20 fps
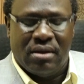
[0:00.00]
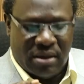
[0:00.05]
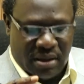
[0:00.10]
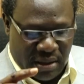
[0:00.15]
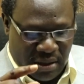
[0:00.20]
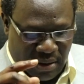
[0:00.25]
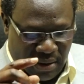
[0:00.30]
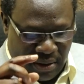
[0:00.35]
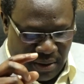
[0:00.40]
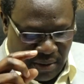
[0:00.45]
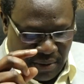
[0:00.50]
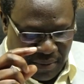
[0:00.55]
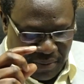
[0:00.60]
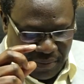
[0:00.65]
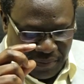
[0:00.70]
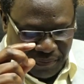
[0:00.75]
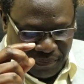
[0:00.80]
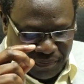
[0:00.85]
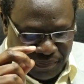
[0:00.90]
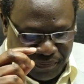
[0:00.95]

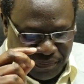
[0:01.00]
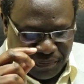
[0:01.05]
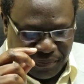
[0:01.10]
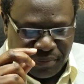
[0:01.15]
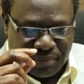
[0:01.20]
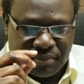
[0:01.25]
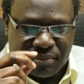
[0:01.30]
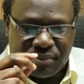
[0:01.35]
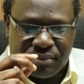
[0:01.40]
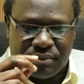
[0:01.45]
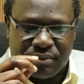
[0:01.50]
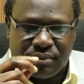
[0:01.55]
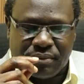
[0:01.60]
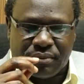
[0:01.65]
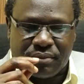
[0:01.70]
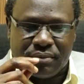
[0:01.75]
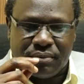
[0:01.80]
[no speech]